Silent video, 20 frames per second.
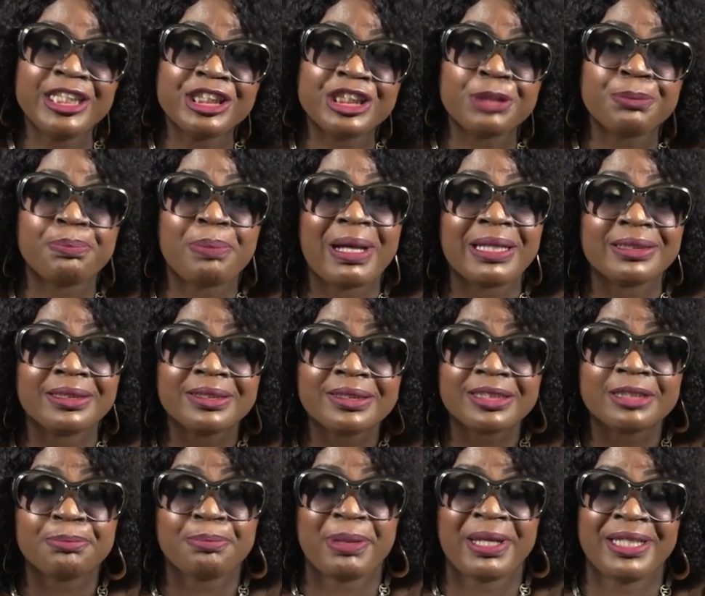she
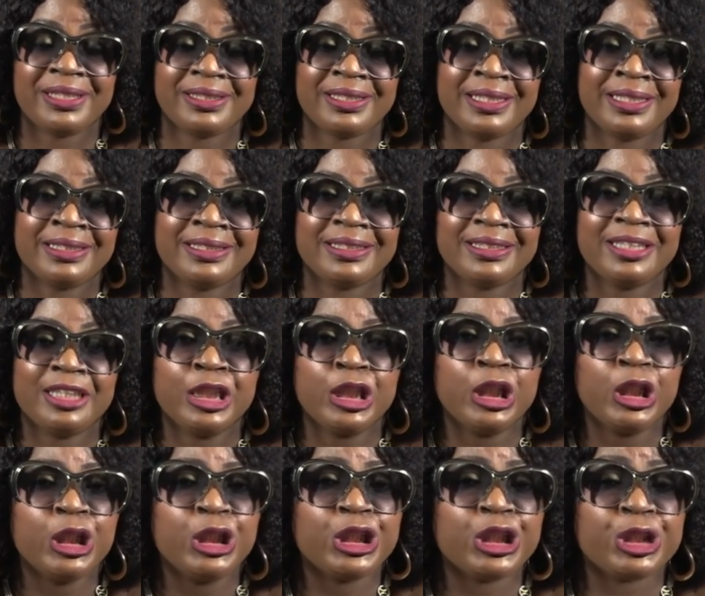participated.
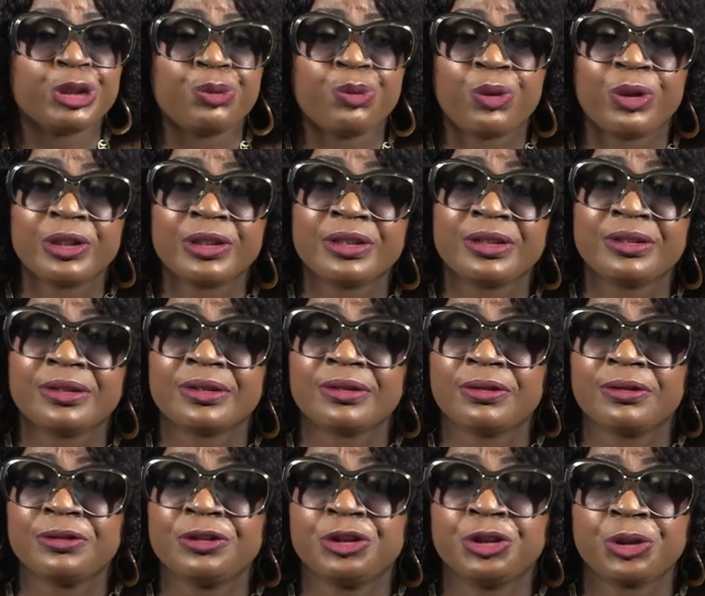She was
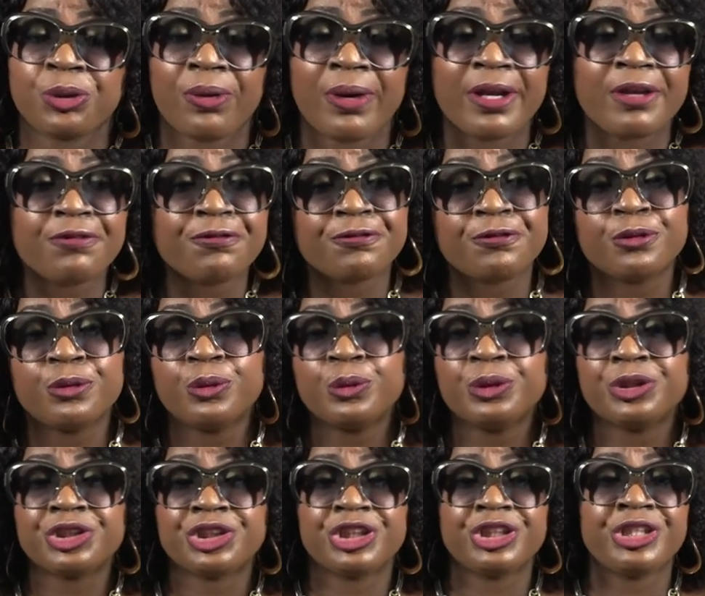joyful,
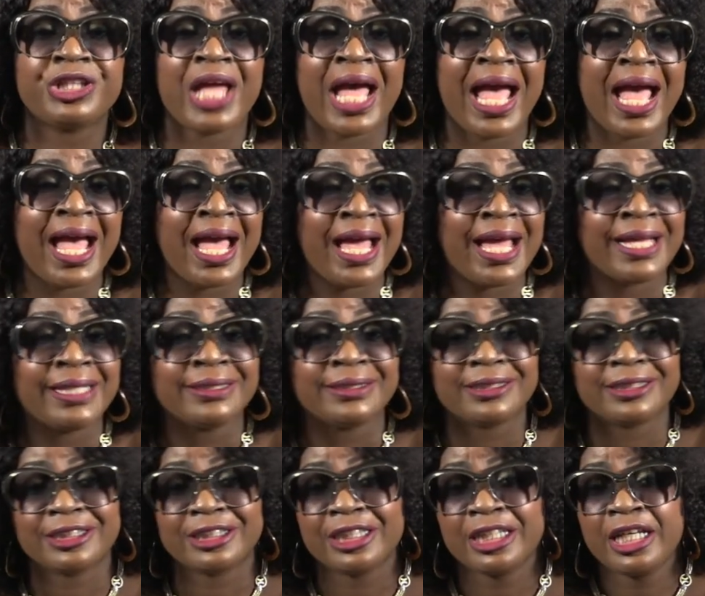she
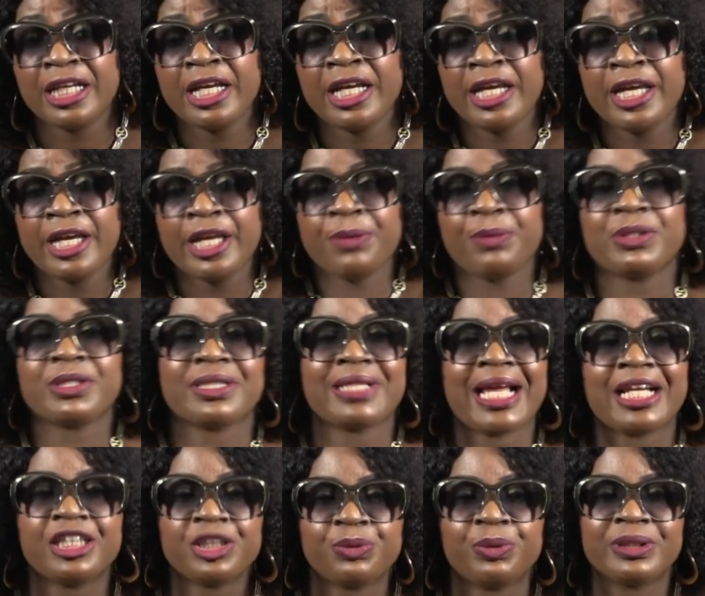danced. It was
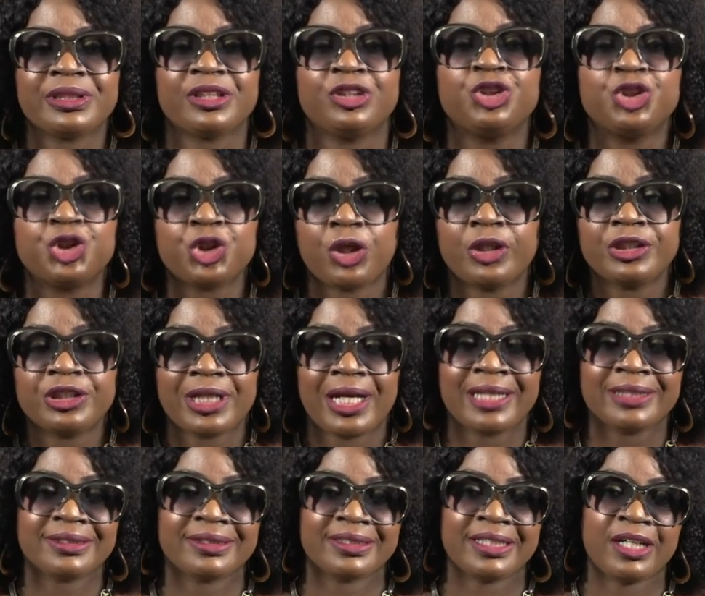like she was in church
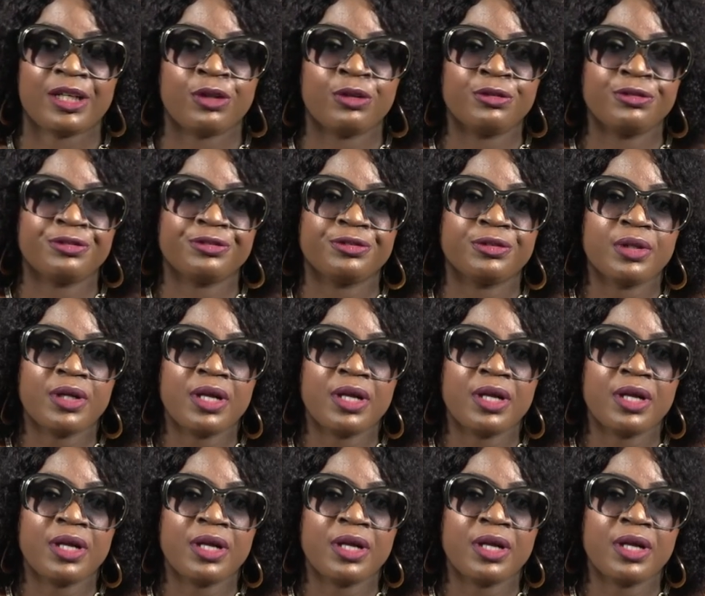herself.